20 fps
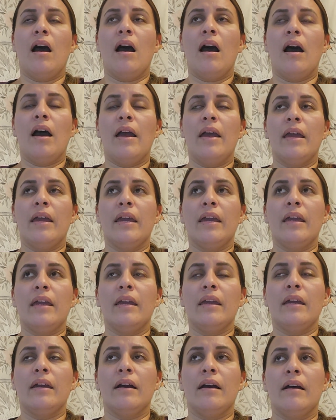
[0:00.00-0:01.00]

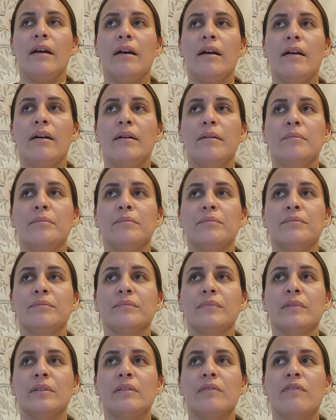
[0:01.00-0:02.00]
I
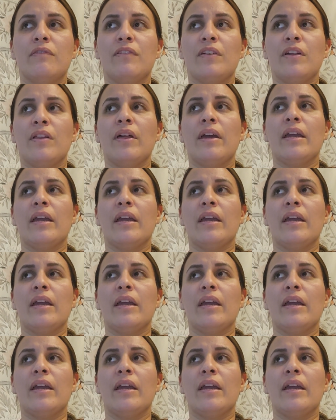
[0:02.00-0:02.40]
feel